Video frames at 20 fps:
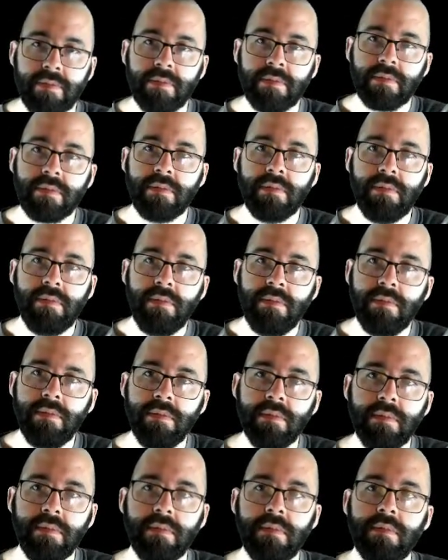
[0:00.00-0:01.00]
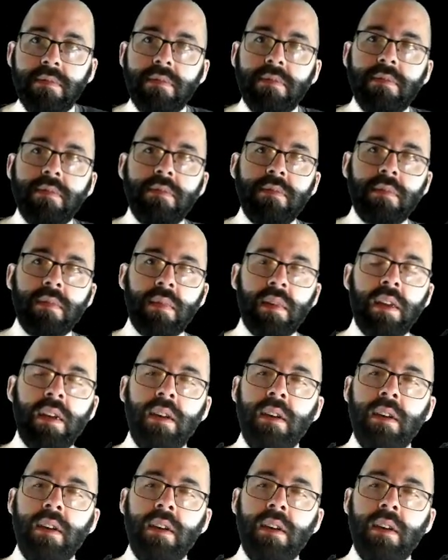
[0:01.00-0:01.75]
(silence)